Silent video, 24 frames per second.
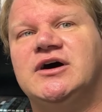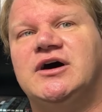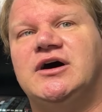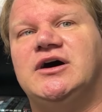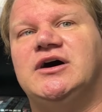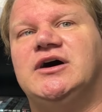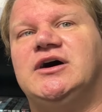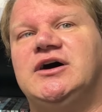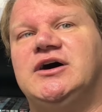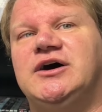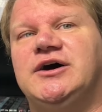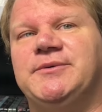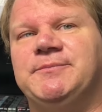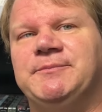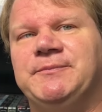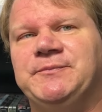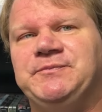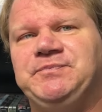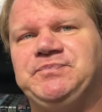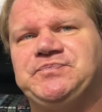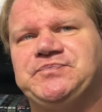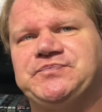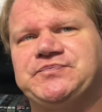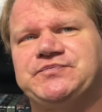
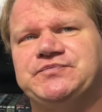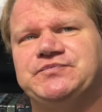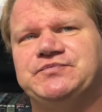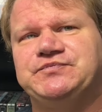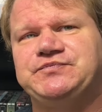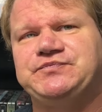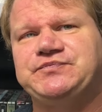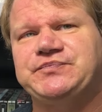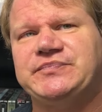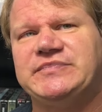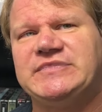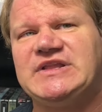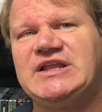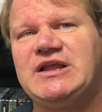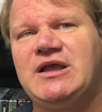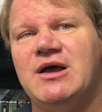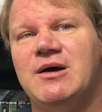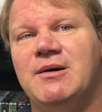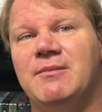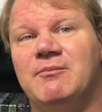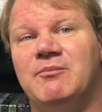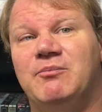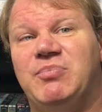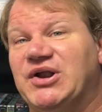
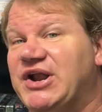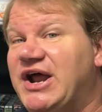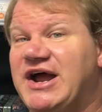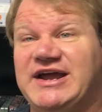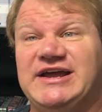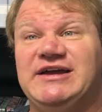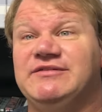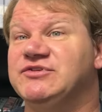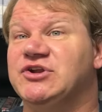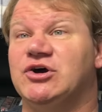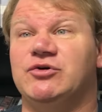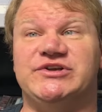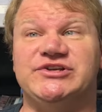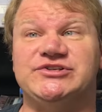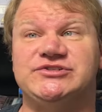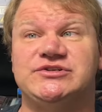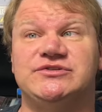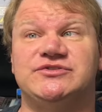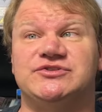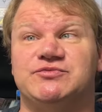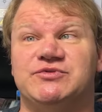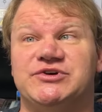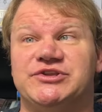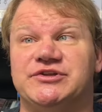But I have no
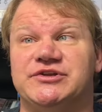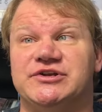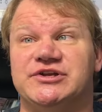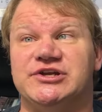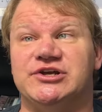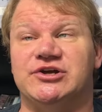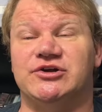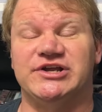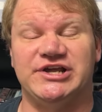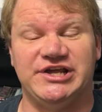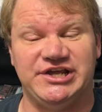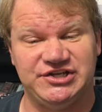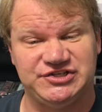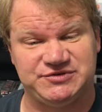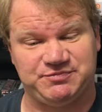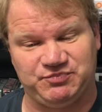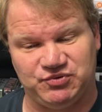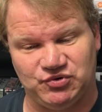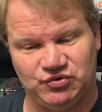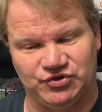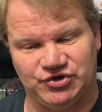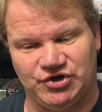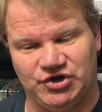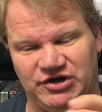issues with it here. It's
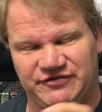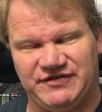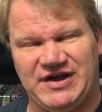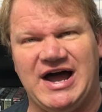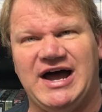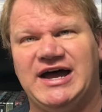pulled off.